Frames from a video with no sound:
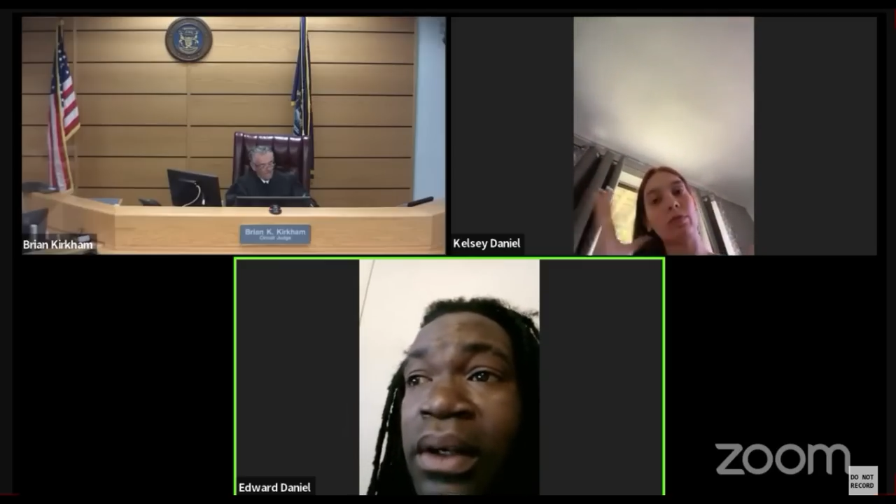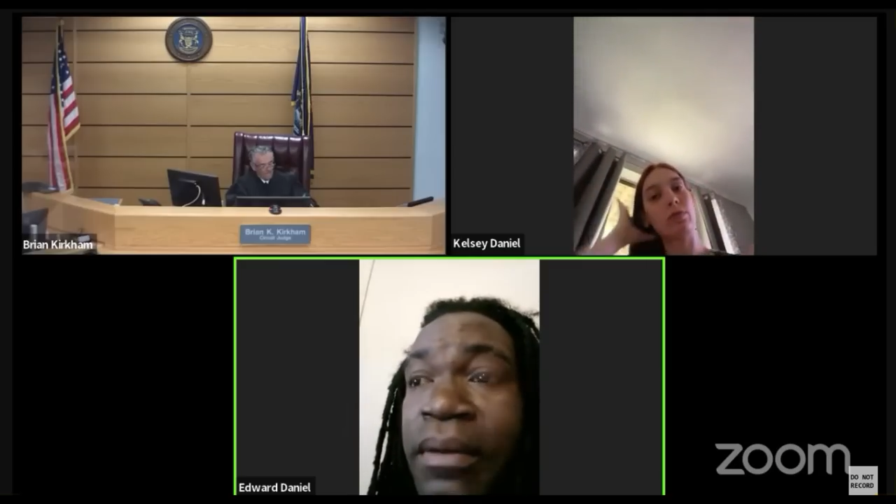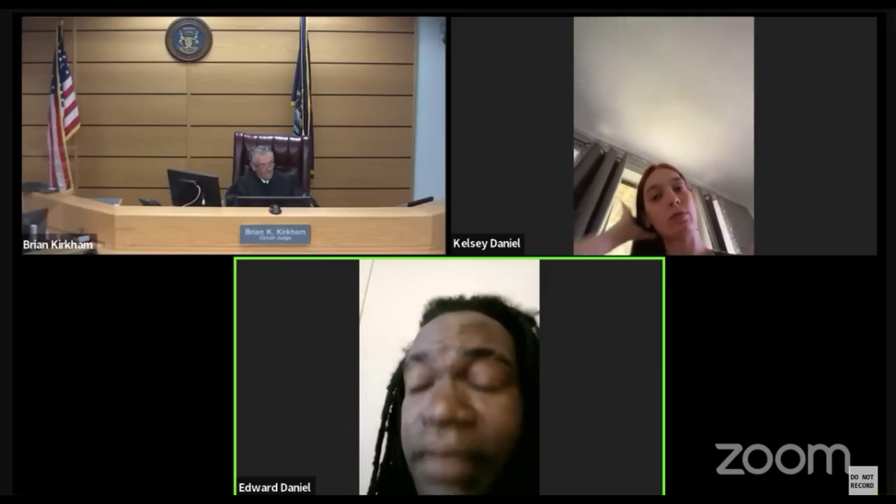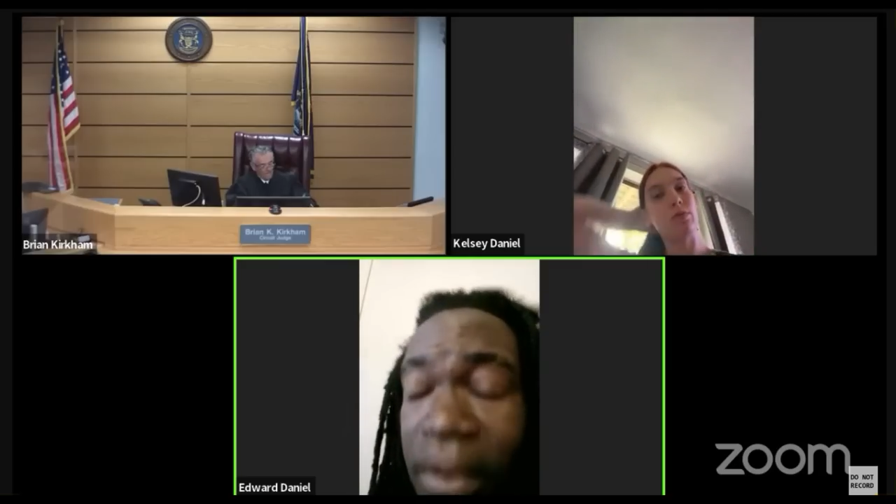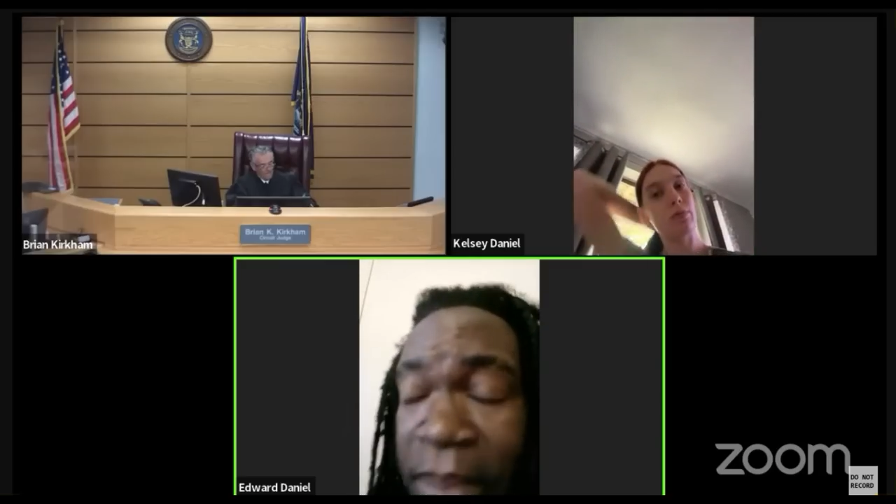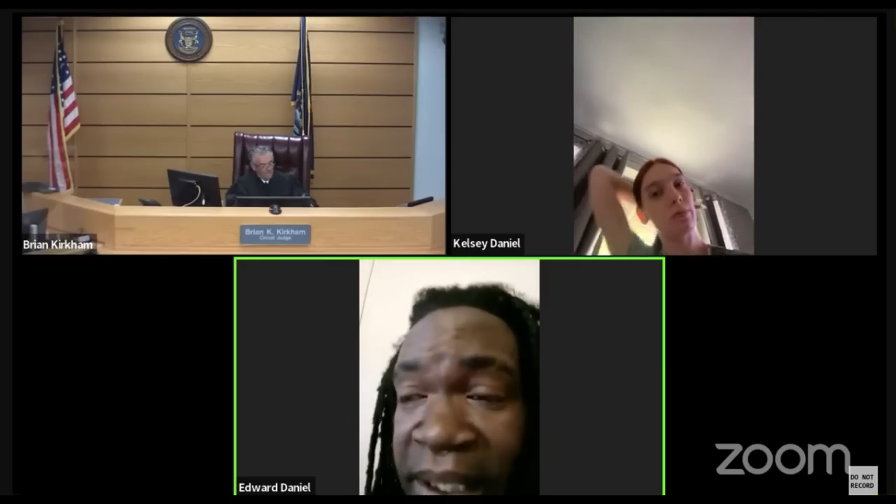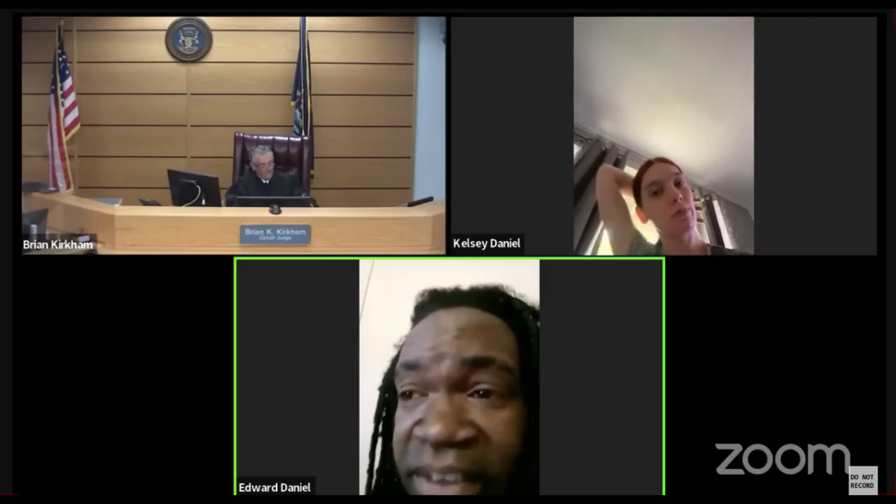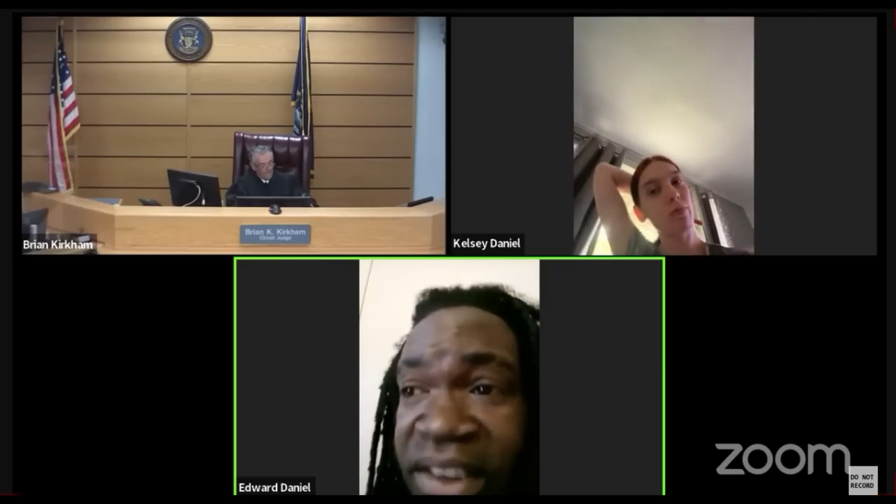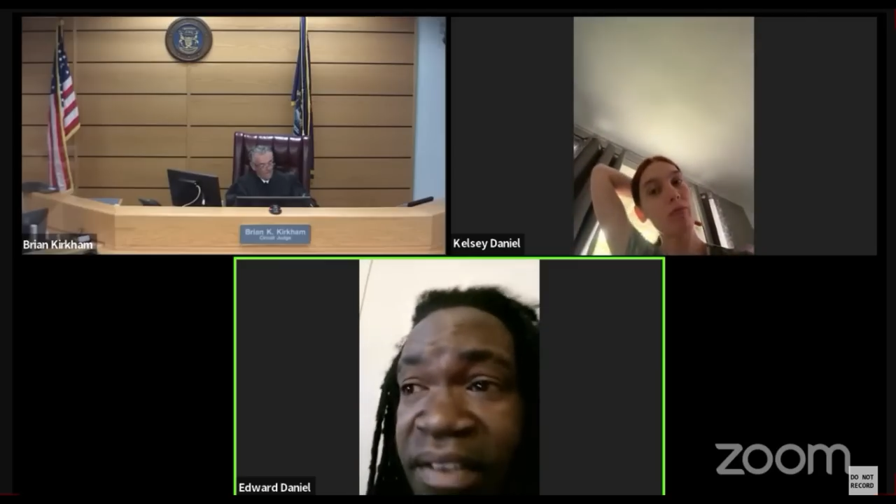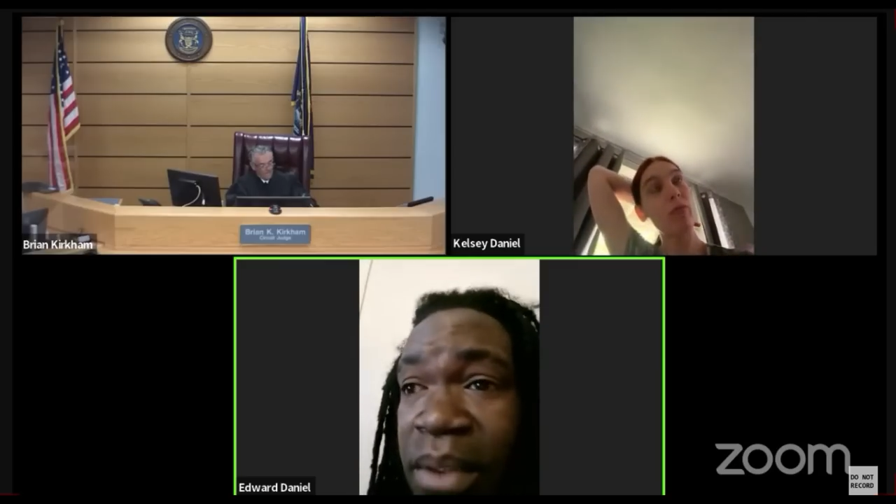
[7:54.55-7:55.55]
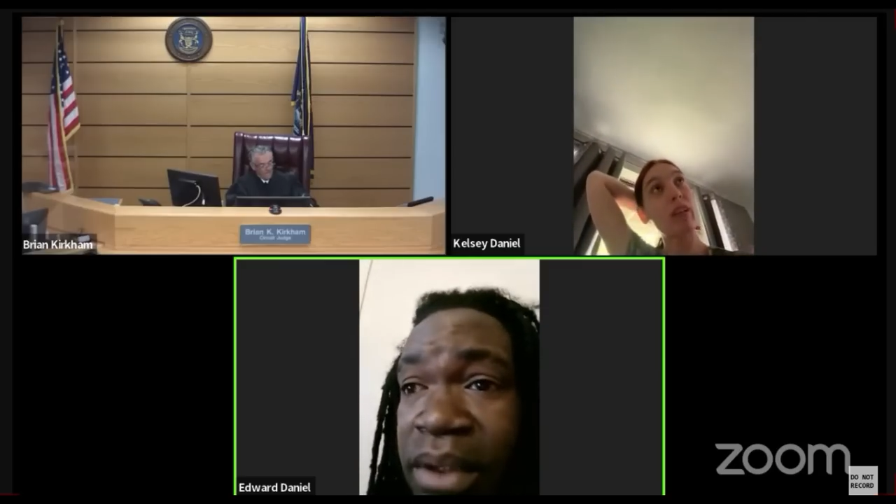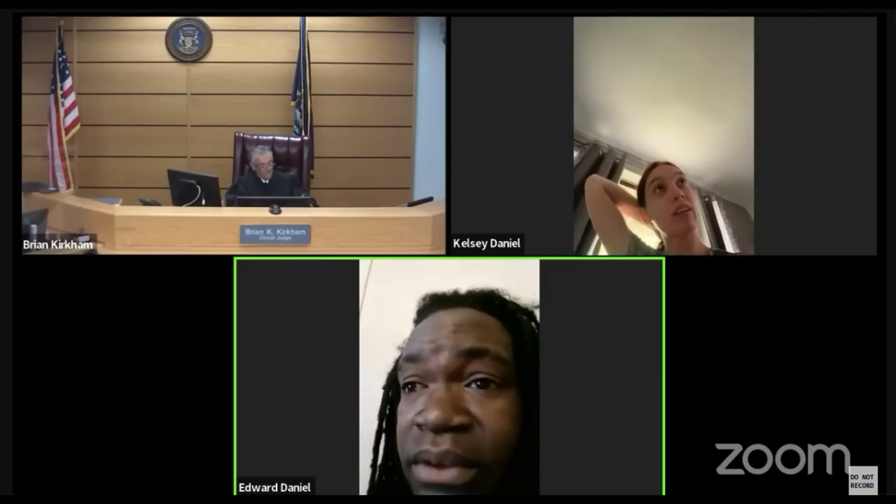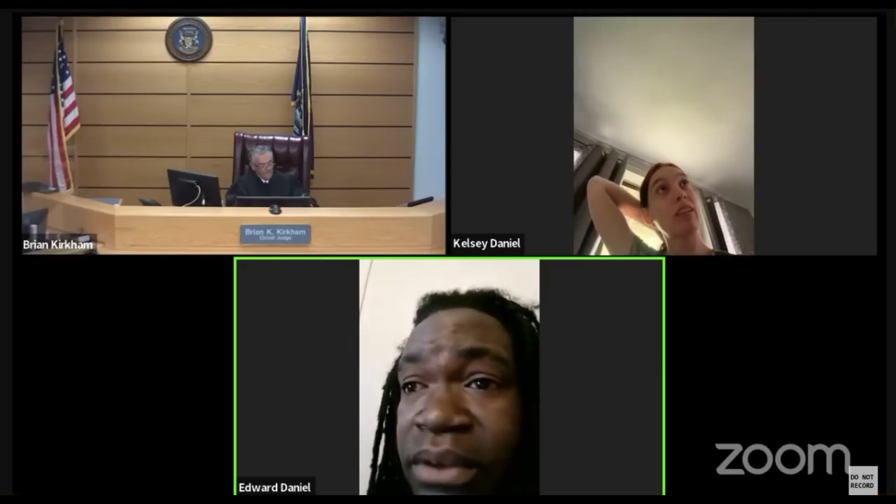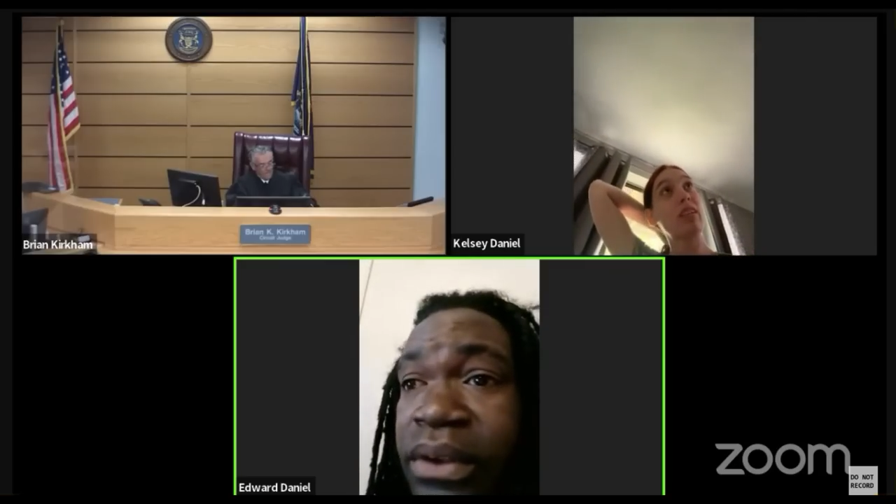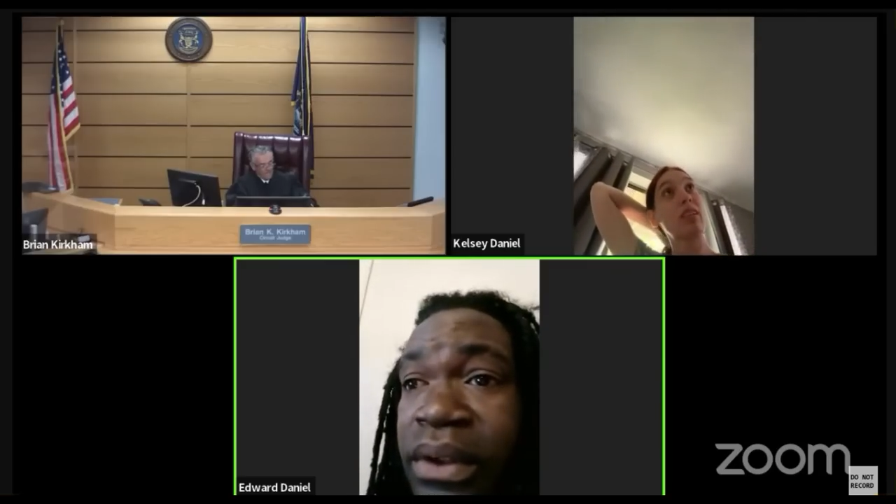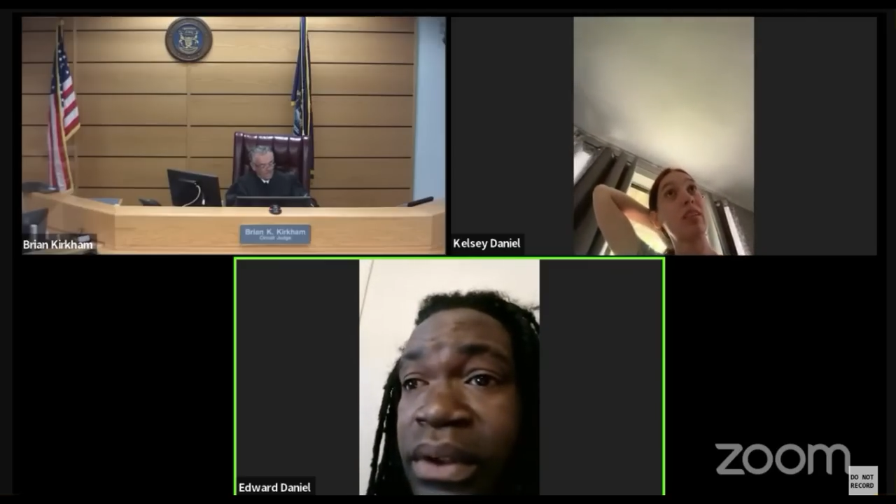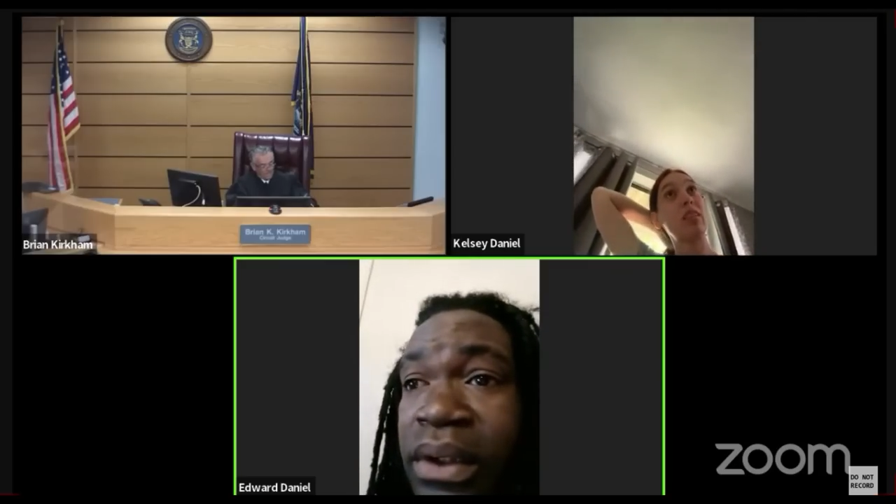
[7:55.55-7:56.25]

for the past 7 months.